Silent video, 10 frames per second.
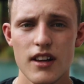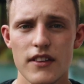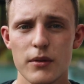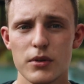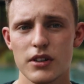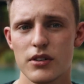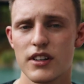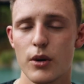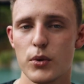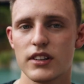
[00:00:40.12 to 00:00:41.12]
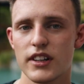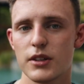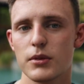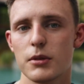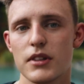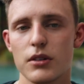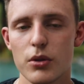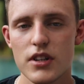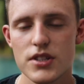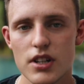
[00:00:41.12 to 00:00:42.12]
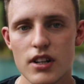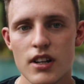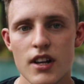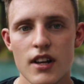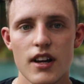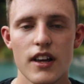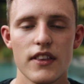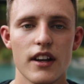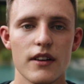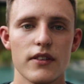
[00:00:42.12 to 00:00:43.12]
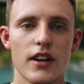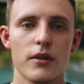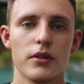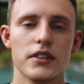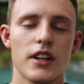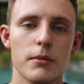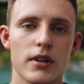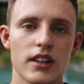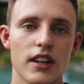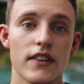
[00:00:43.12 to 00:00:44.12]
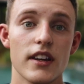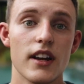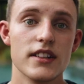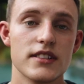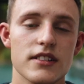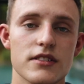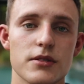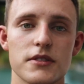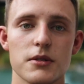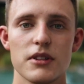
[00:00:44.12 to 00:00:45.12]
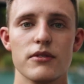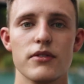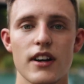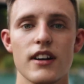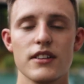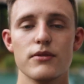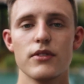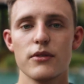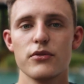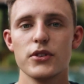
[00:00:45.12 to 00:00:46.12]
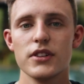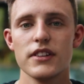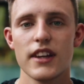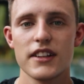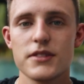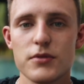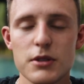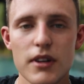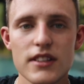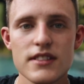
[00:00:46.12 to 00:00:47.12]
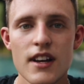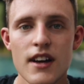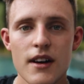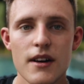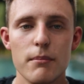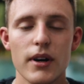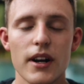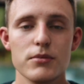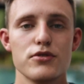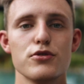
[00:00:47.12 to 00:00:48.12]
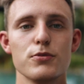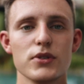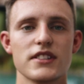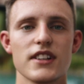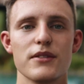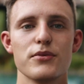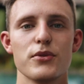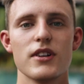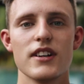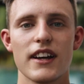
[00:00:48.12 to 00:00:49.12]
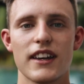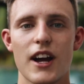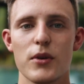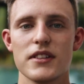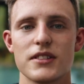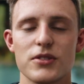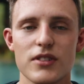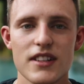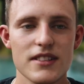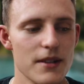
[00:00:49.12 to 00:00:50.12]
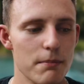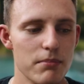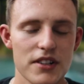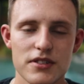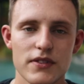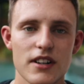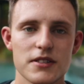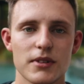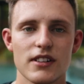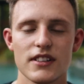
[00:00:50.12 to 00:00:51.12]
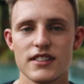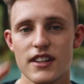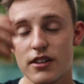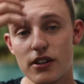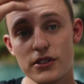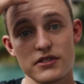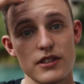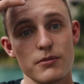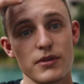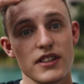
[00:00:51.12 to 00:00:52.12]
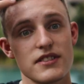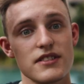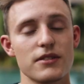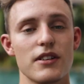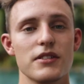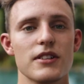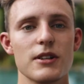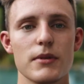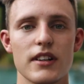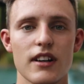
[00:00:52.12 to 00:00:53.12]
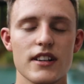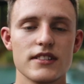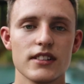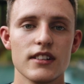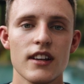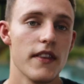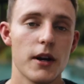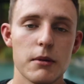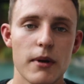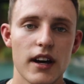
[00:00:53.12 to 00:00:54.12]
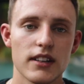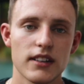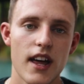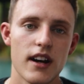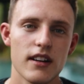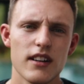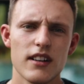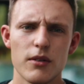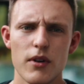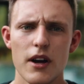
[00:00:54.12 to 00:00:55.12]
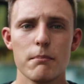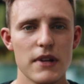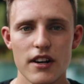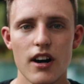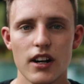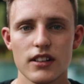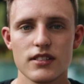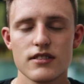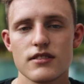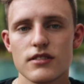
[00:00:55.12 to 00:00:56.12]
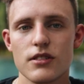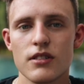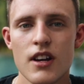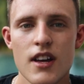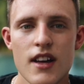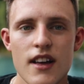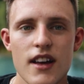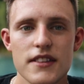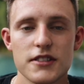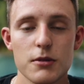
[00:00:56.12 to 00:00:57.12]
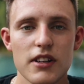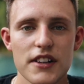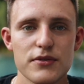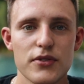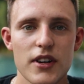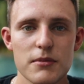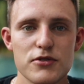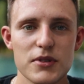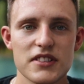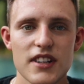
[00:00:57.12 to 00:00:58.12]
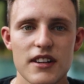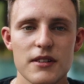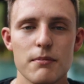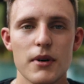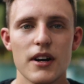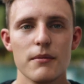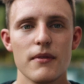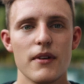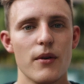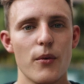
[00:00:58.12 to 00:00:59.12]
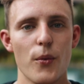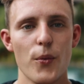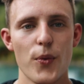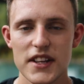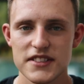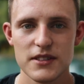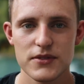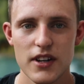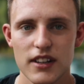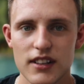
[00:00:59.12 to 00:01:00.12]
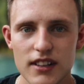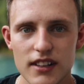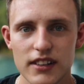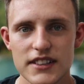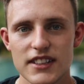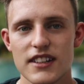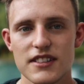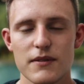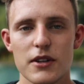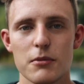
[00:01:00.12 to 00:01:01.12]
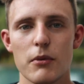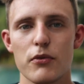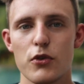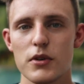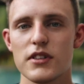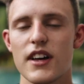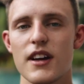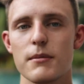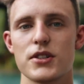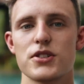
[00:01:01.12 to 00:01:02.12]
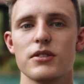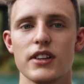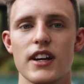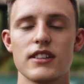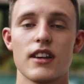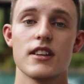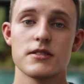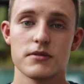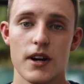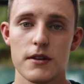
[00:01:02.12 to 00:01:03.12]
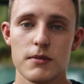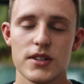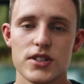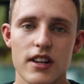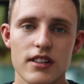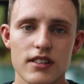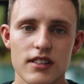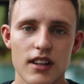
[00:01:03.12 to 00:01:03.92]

and then we're going, a week later, we're gonna be in Croatia, and then after that, we're going to Denmark and then Iceland. So it's gonna be a very eventful next three months, but I'm super excited for it. I can't wait to create a bunch of awesome content, in all those different places around Europe and in Iceland, and then I'll be back in Canada around mid-August. So it's gonna be lots of fun. I'm super excited, but that's enough talking. Let's get into the video. But before we do that, make sure you like and subscribe to my channel,